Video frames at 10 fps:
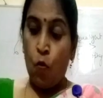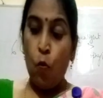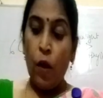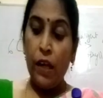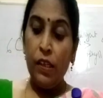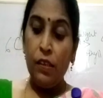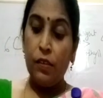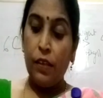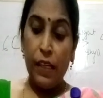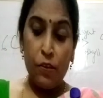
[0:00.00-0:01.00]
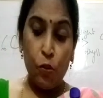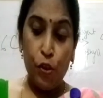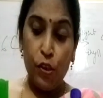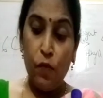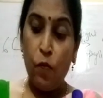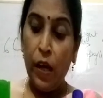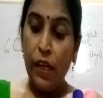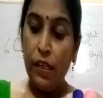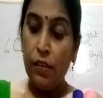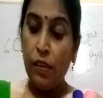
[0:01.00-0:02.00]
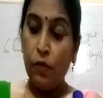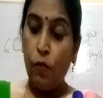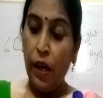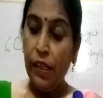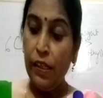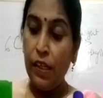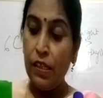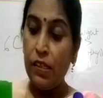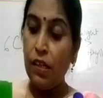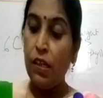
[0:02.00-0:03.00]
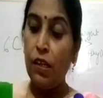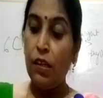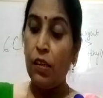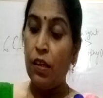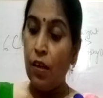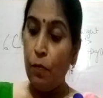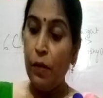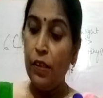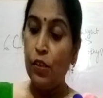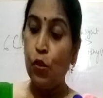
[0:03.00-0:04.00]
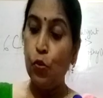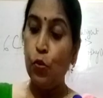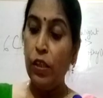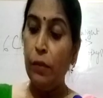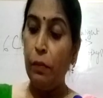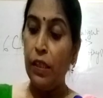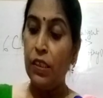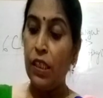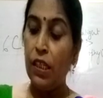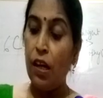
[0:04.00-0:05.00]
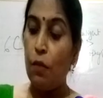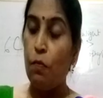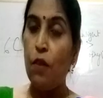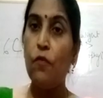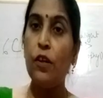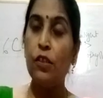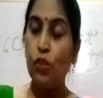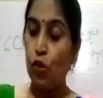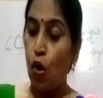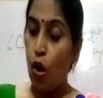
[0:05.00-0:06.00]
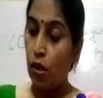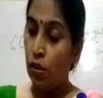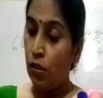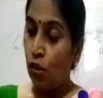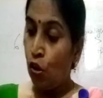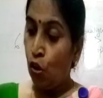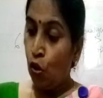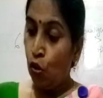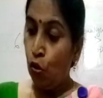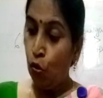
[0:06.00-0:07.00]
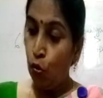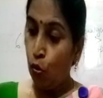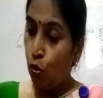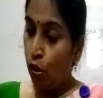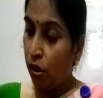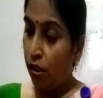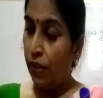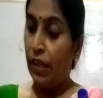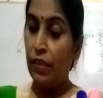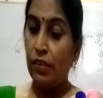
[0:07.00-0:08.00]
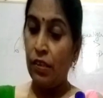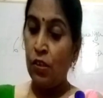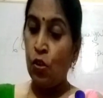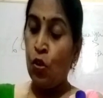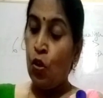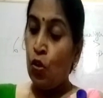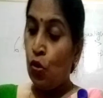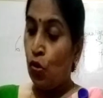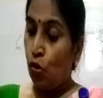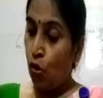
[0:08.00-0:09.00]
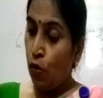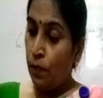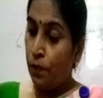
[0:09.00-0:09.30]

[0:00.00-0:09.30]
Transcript: Why? Next question. Why does the government usually maintain a buffer stock to grains? So,